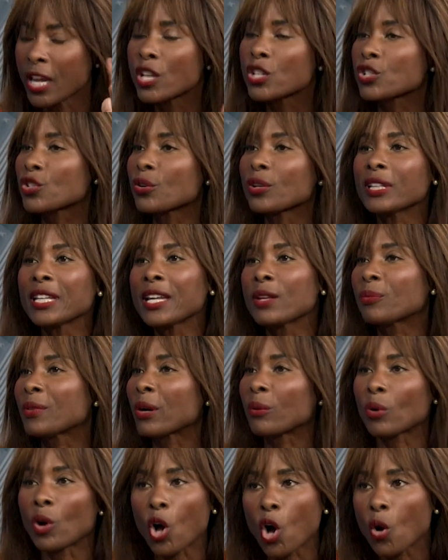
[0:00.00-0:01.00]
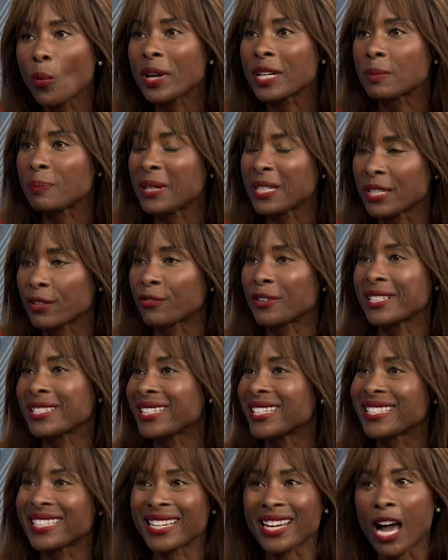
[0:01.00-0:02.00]
Certainly, there will always be
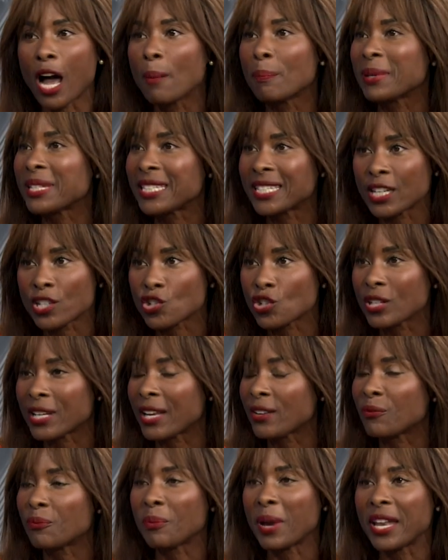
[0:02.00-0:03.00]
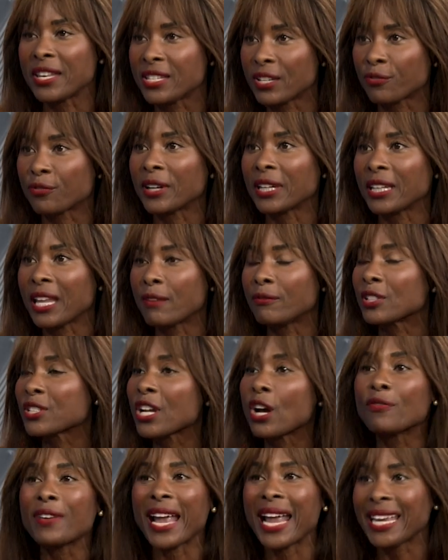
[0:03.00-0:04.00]
differences in compensation at, at different levels
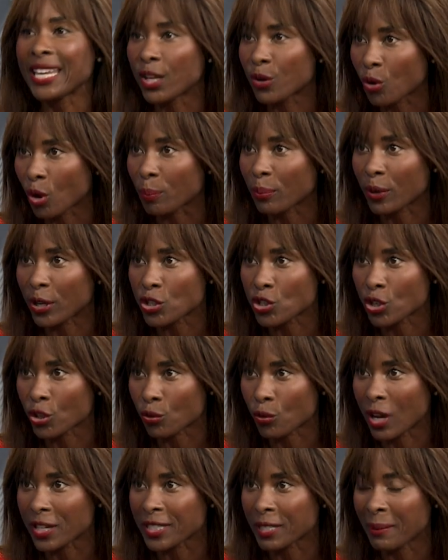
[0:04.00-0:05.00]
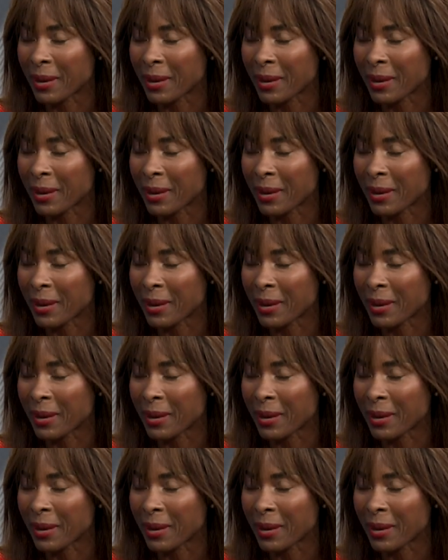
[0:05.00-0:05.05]
of any corporation across